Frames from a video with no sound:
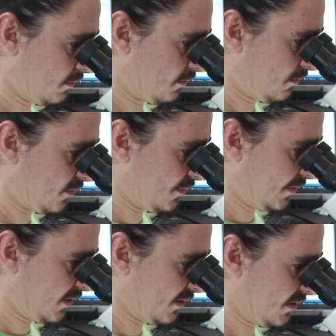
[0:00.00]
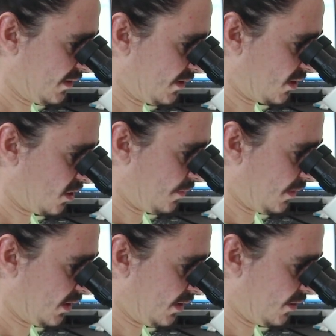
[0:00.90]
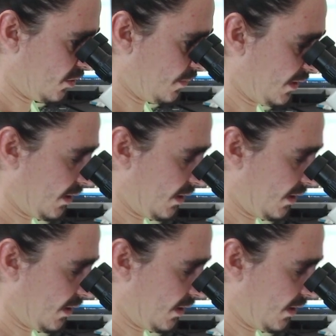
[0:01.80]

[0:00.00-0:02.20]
Just because this is a common line to go bad.